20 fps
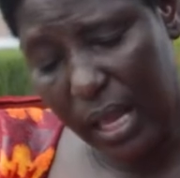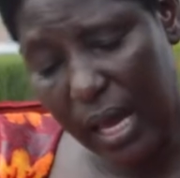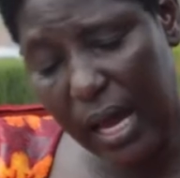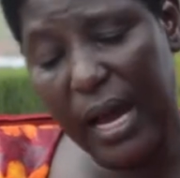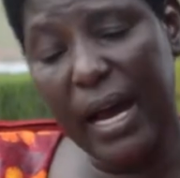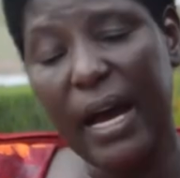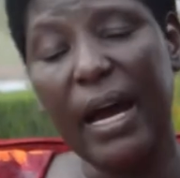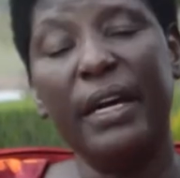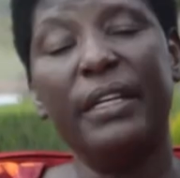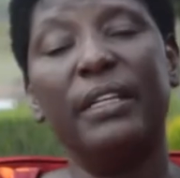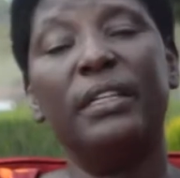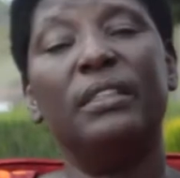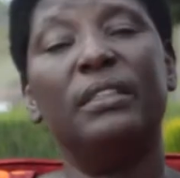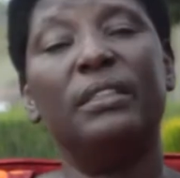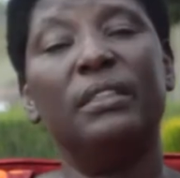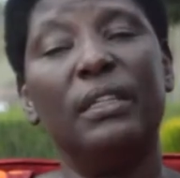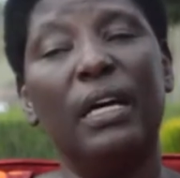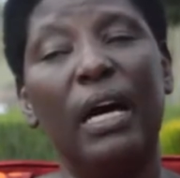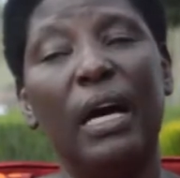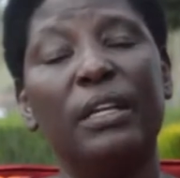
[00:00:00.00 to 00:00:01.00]
And
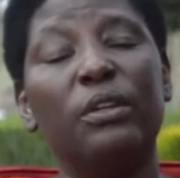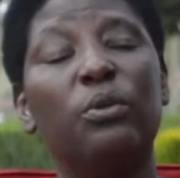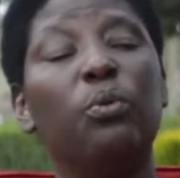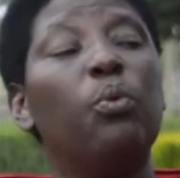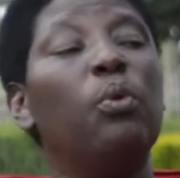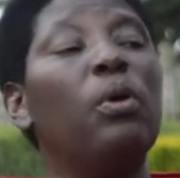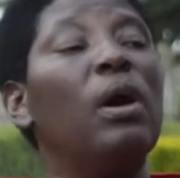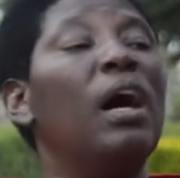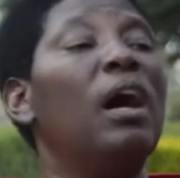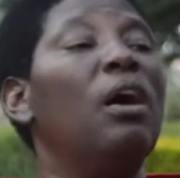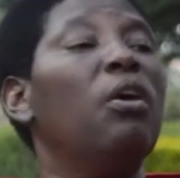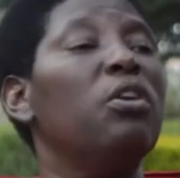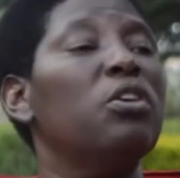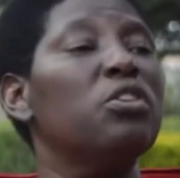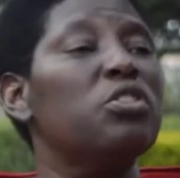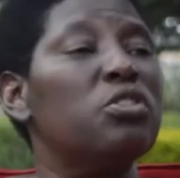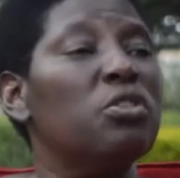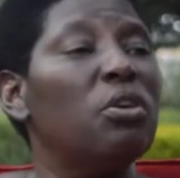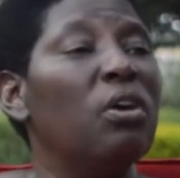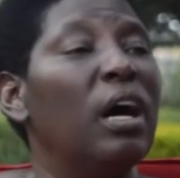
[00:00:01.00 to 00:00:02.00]
who are
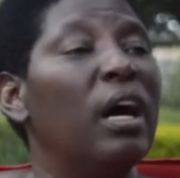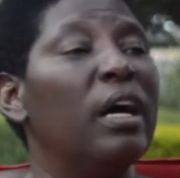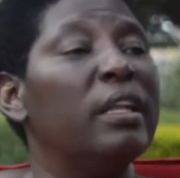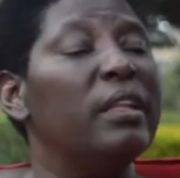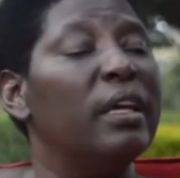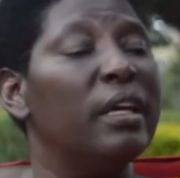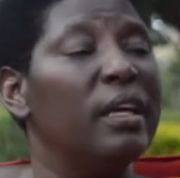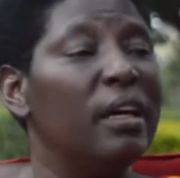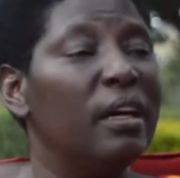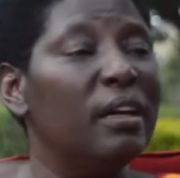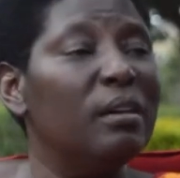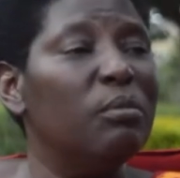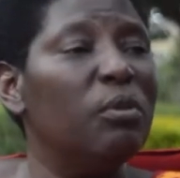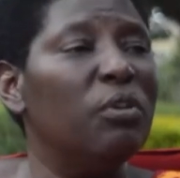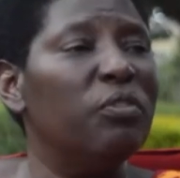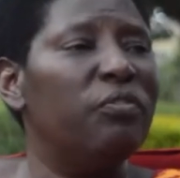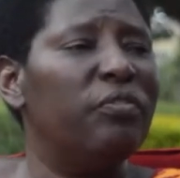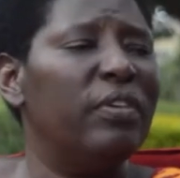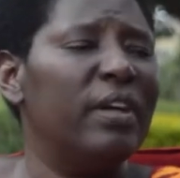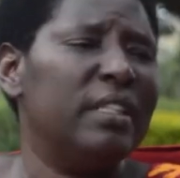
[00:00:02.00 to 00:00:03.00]
also at the helm
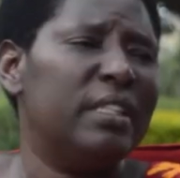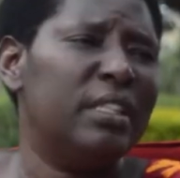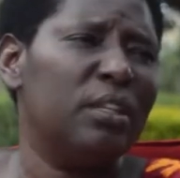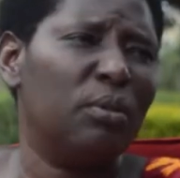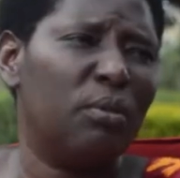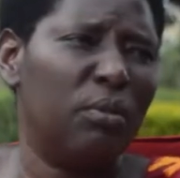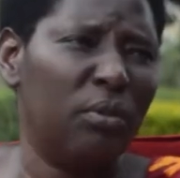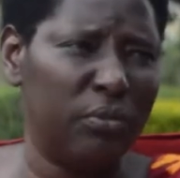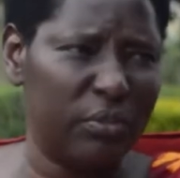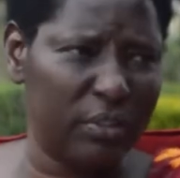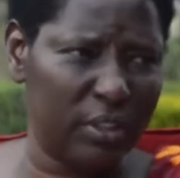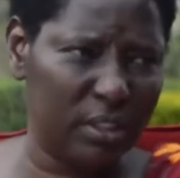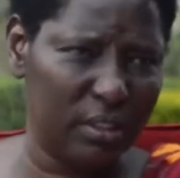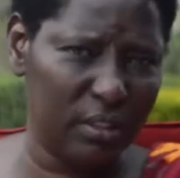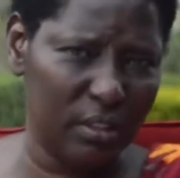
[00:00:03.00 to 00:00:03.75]
of fighting COVID.